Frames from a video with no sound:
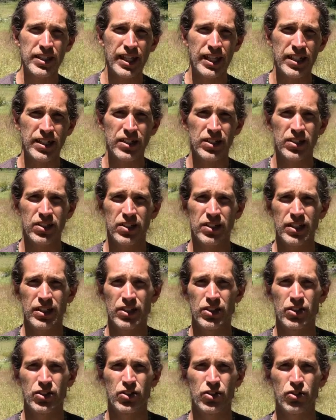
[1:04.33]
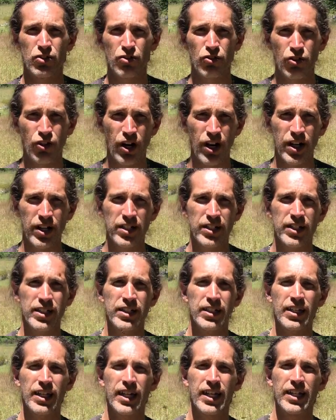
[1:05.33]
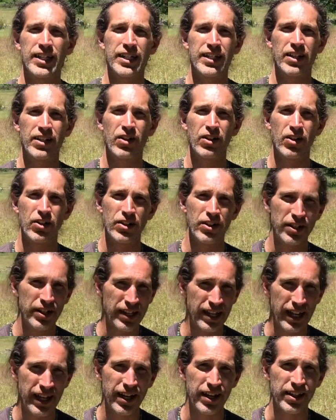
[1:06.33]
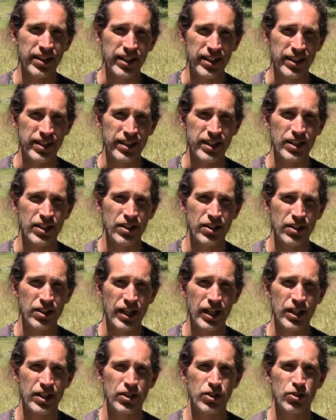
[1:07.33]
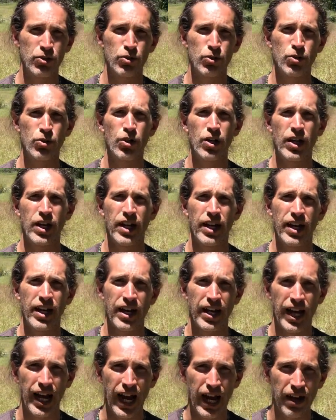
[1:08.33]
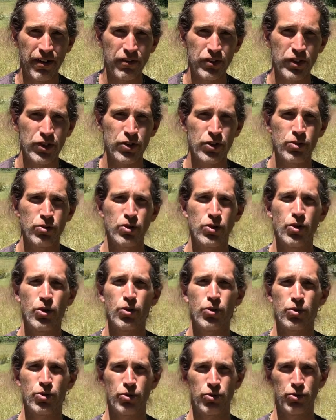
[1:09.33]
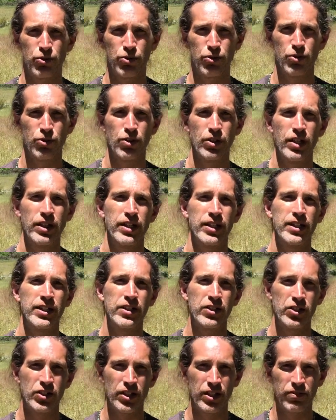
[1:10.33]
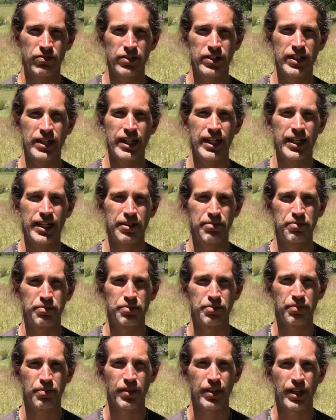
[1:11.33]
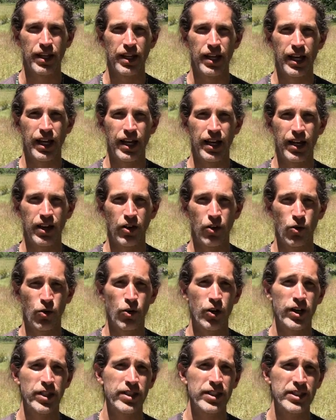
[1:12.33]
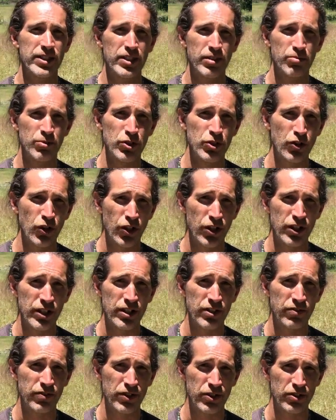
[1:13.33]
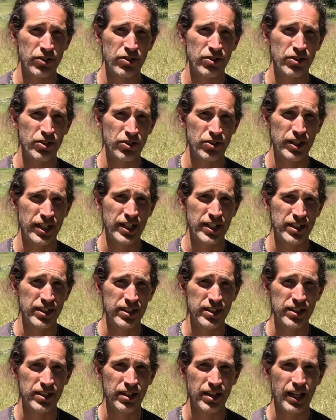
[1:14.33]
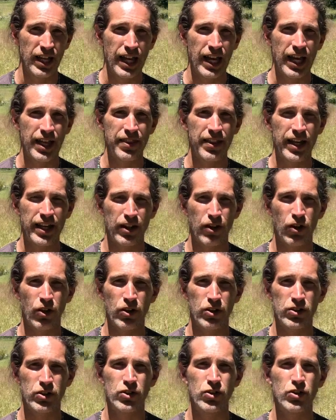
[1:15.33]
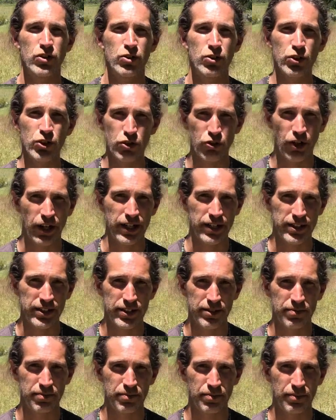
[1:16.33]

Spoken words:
that is chronic and daily that you have to go through each and every day, or at least the majority of your days, that causes you stress.